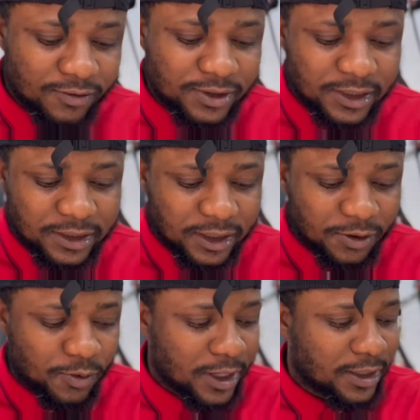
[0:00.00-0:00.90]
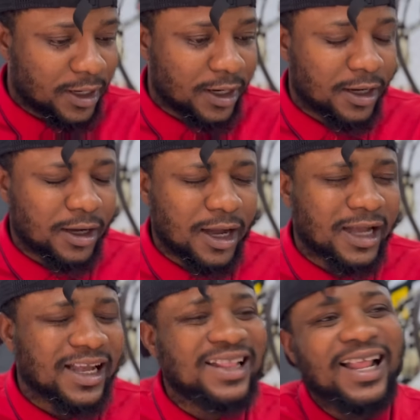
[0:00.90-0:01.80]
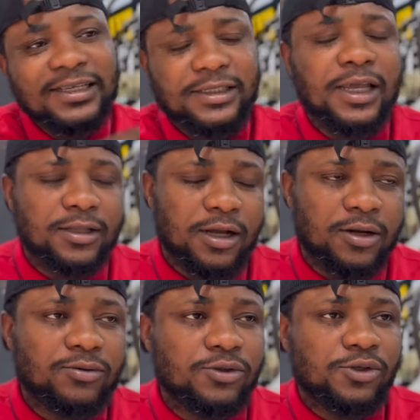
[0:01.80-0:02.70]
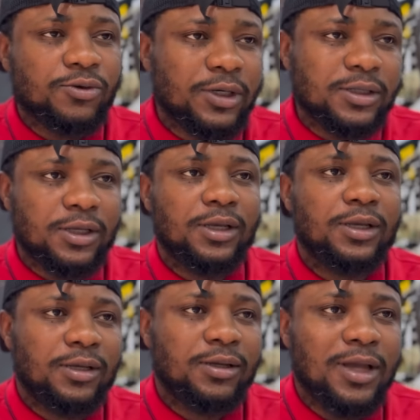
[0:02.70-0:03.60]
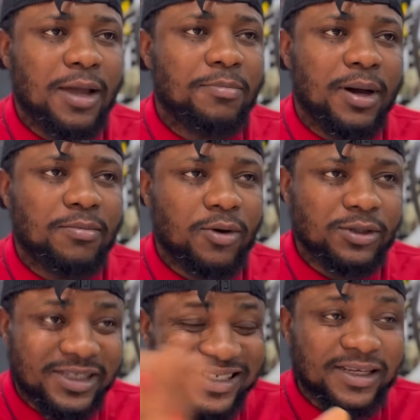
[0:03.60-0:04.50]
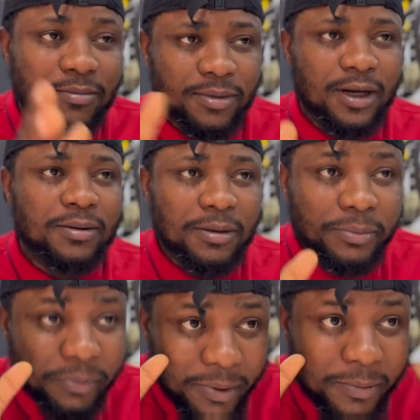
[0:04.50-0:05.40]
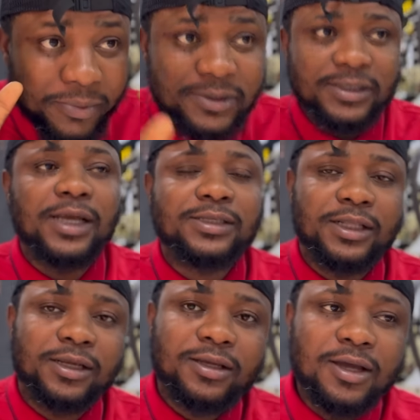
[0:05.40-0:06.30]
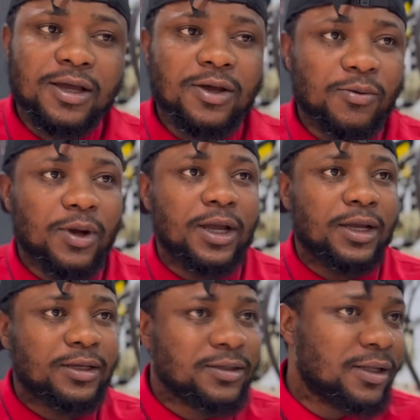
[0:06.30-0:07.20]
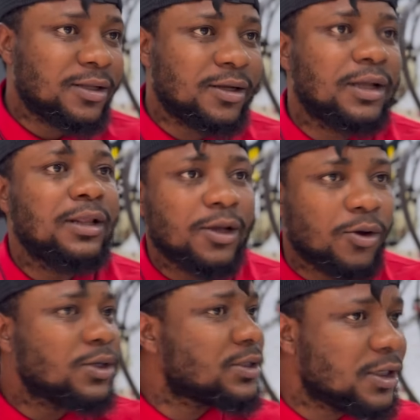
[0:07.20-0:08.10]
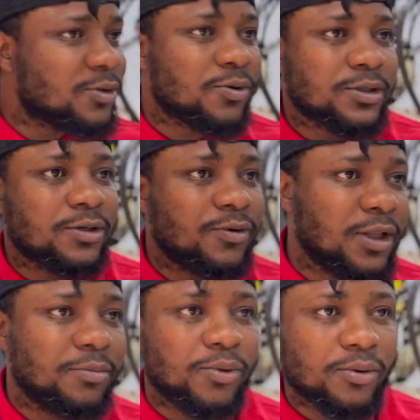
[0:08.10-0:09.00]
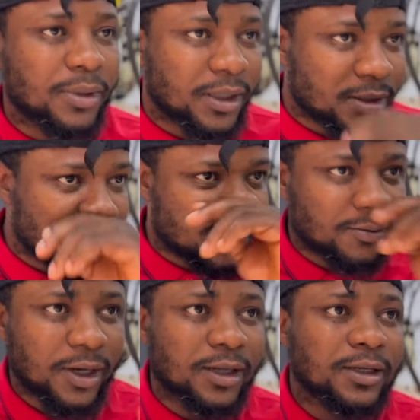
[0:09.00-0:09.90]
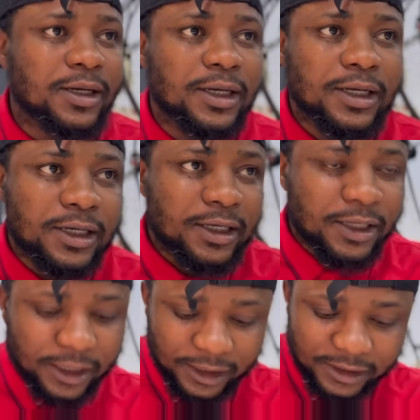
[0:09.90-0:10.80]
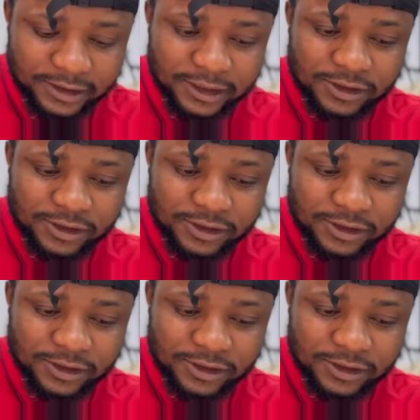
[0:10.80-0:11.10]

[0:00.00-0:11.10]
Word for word: recently when the last year now, during the Ember month, December precisely, when Lagos State was still really booming, well, he is